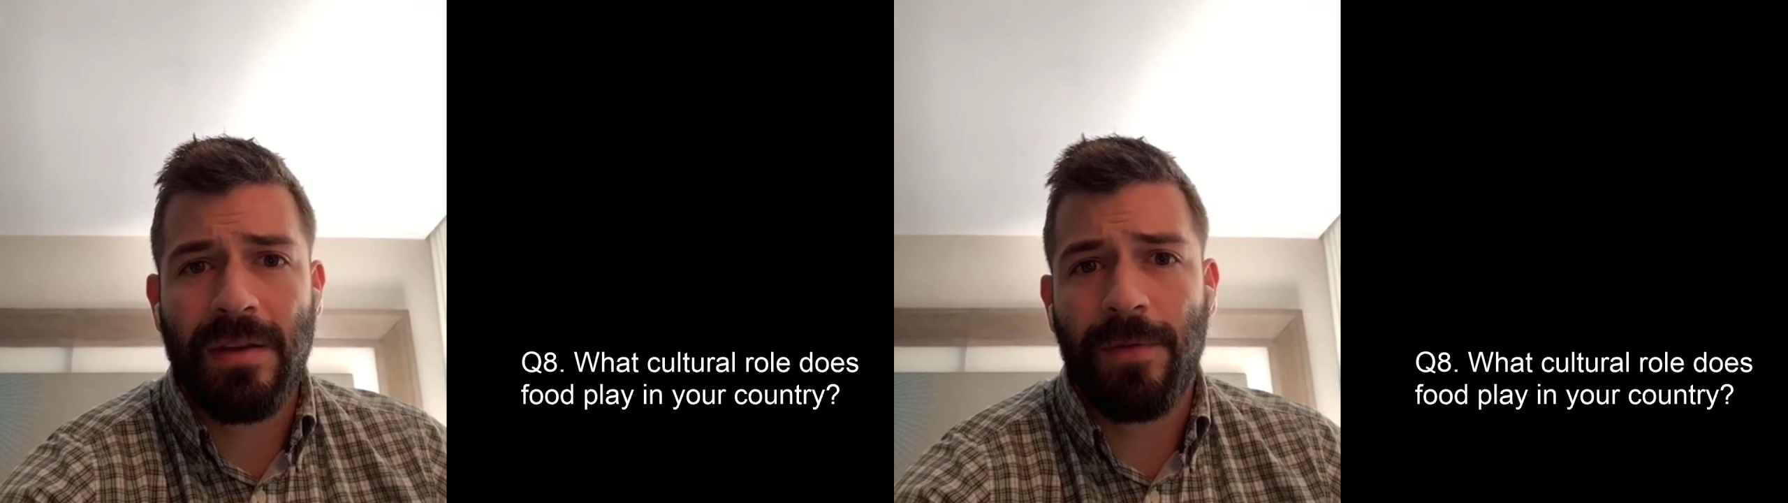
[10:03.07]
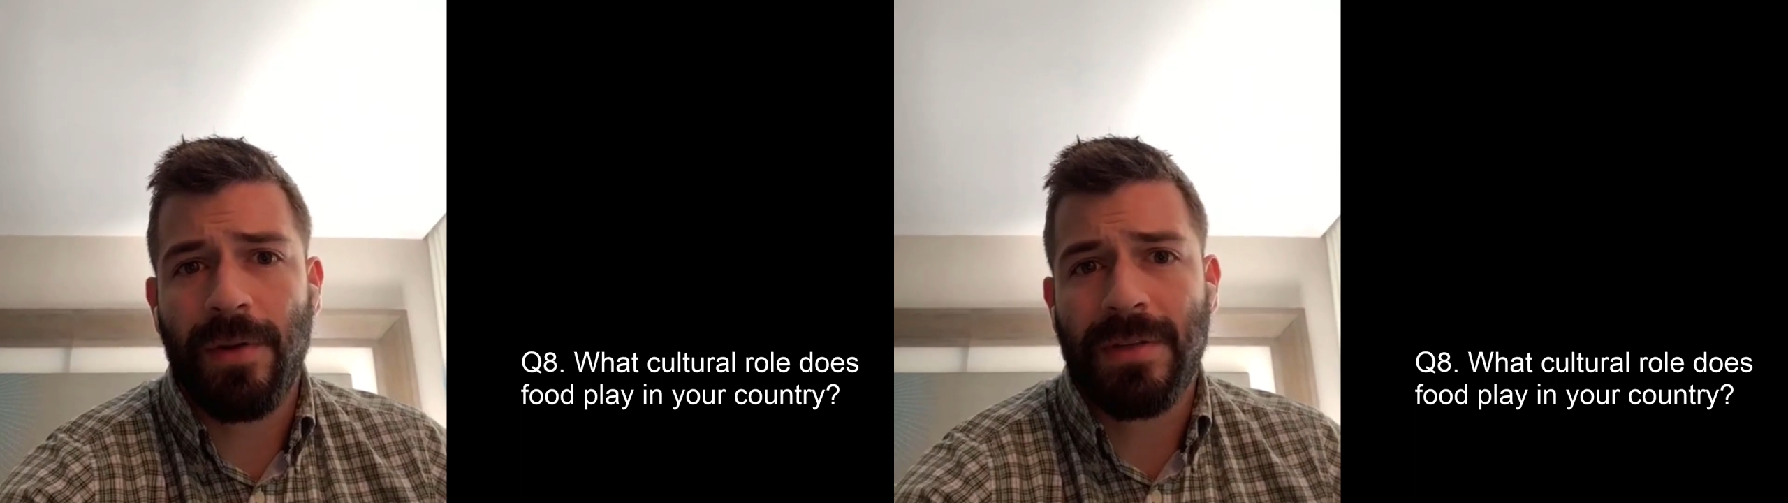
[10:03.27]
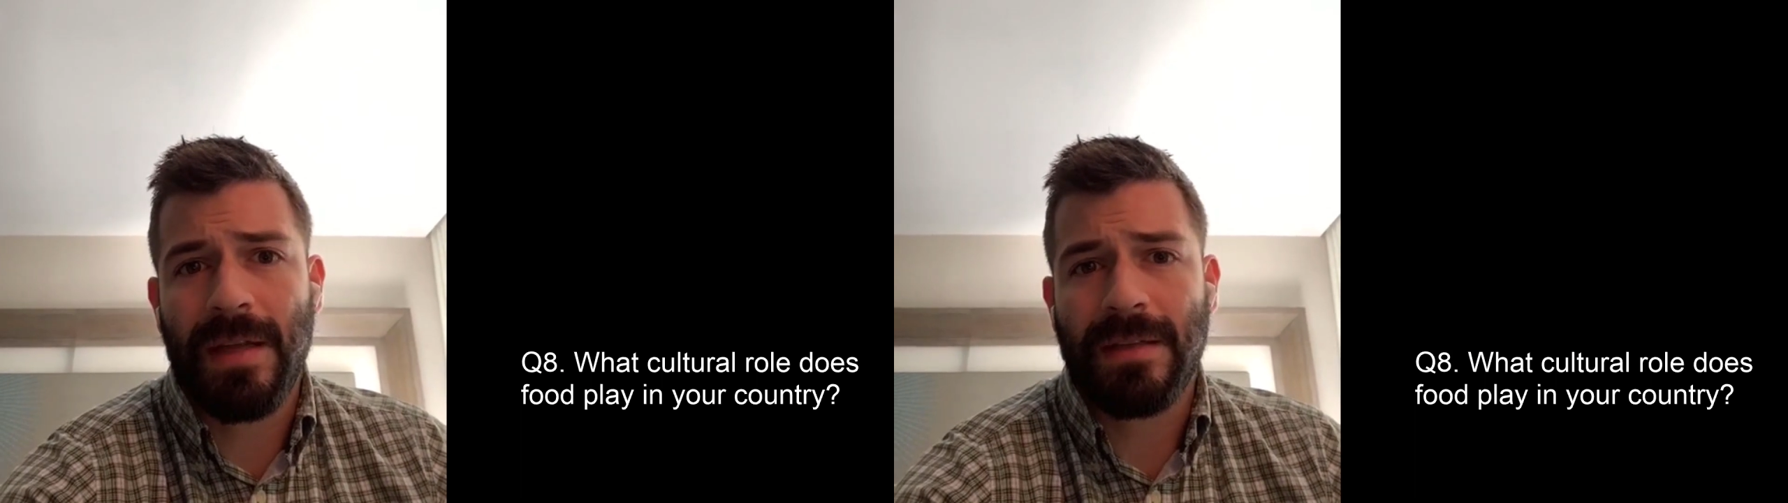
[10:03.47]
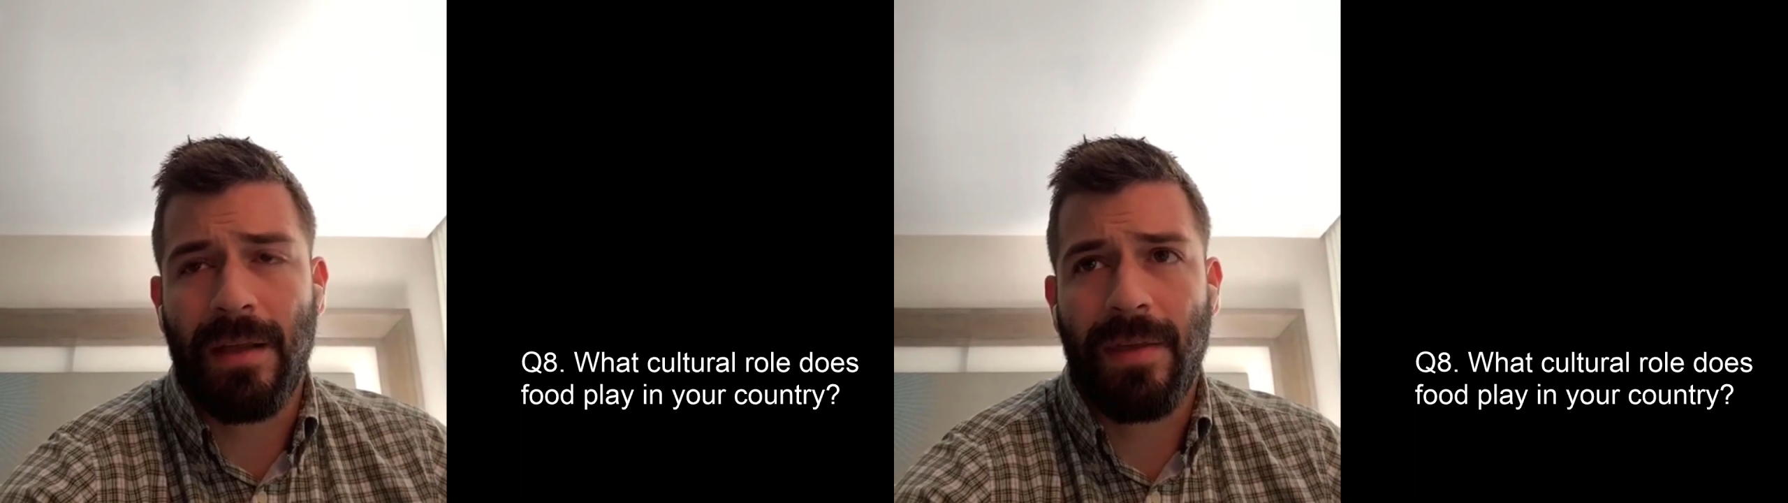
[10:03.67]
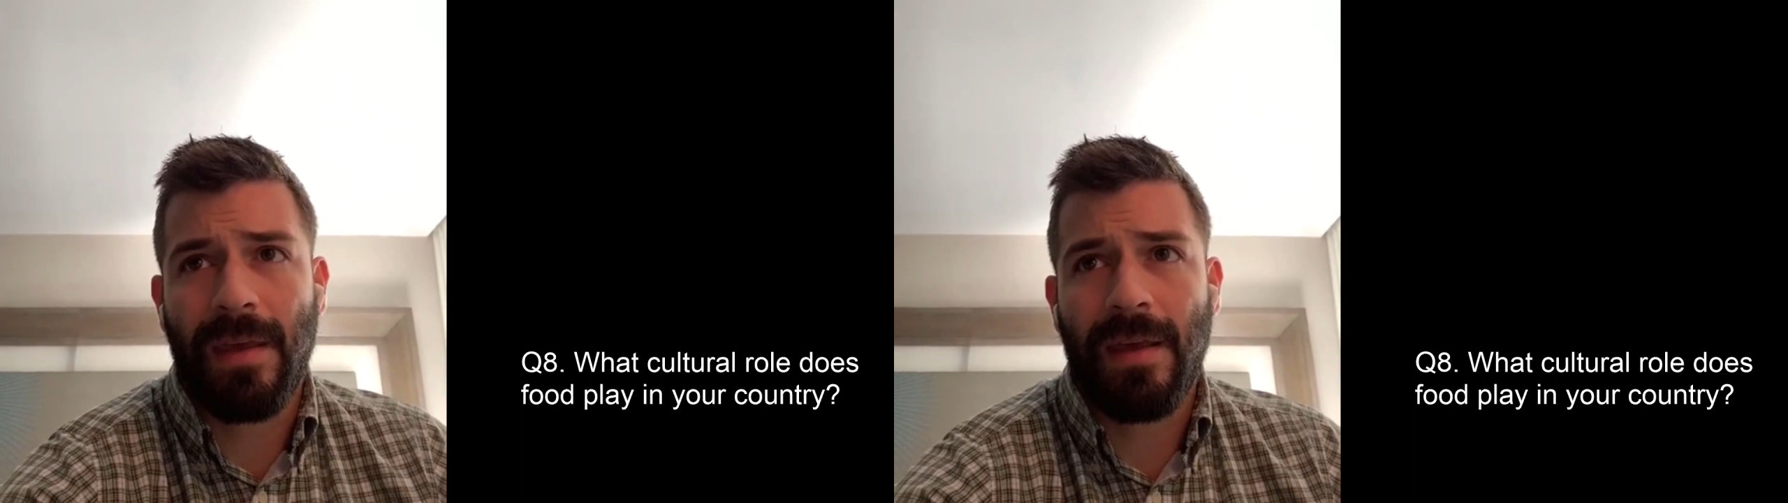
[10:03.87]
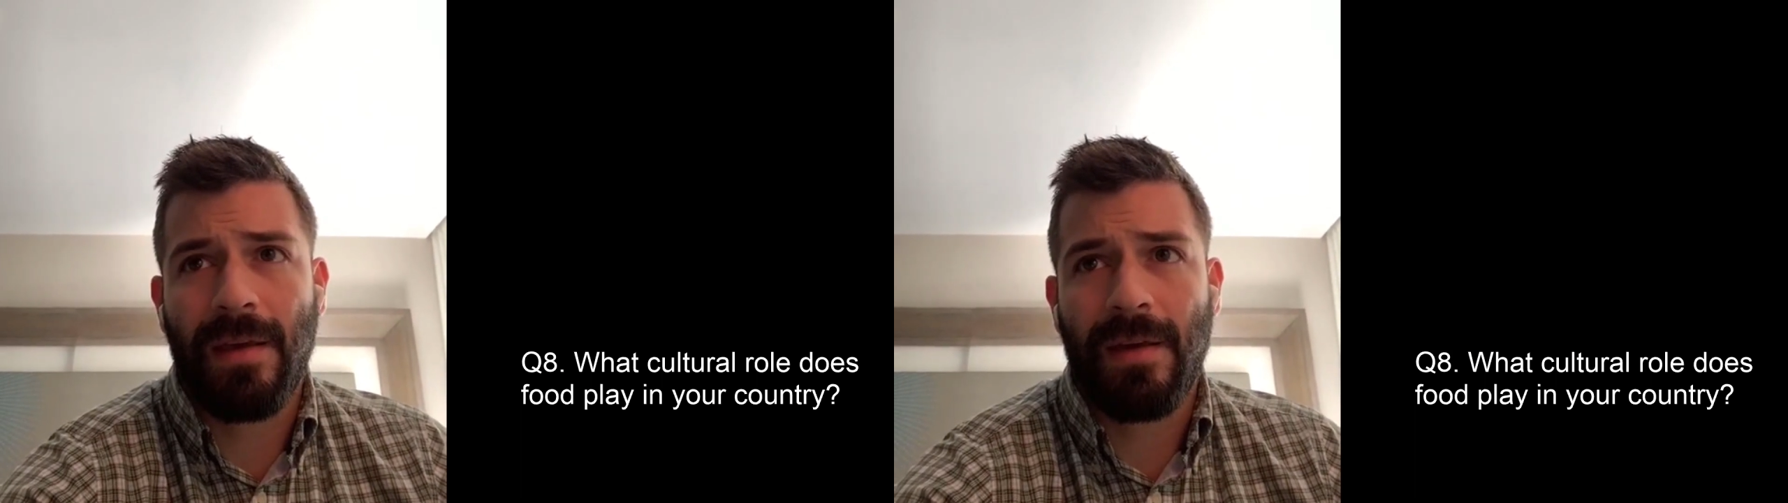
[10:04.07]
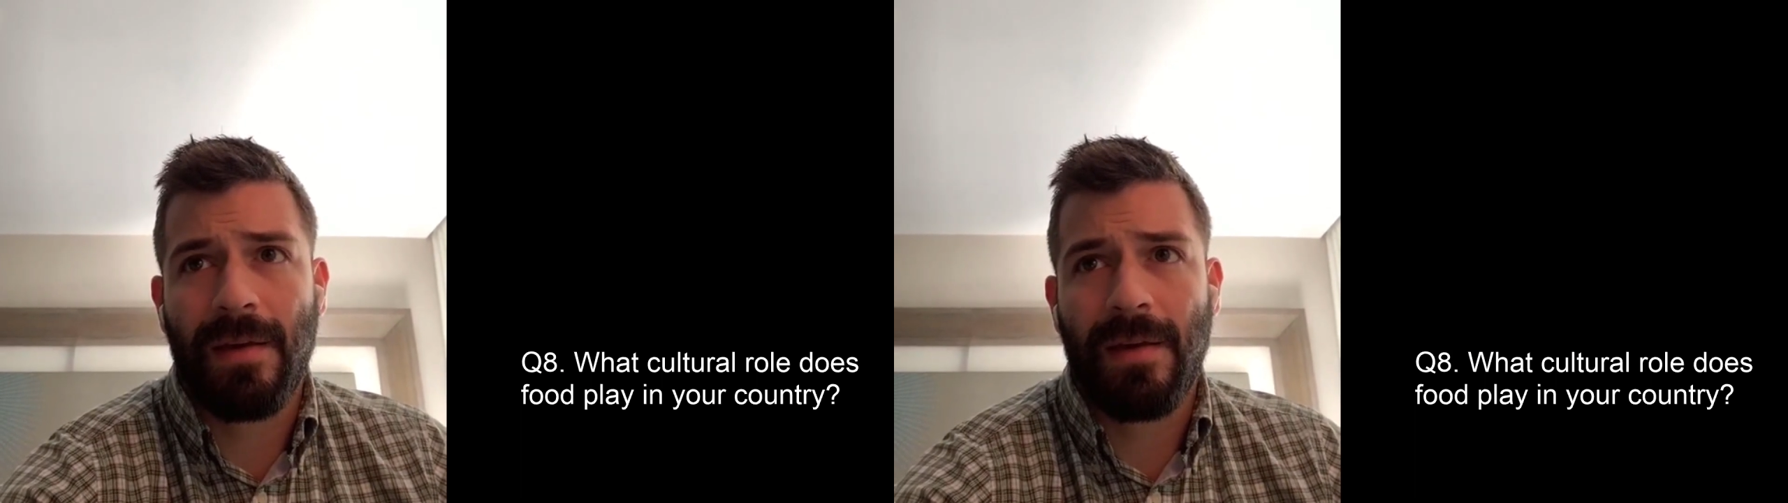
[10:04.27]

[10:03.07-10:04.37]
in a different sense, I think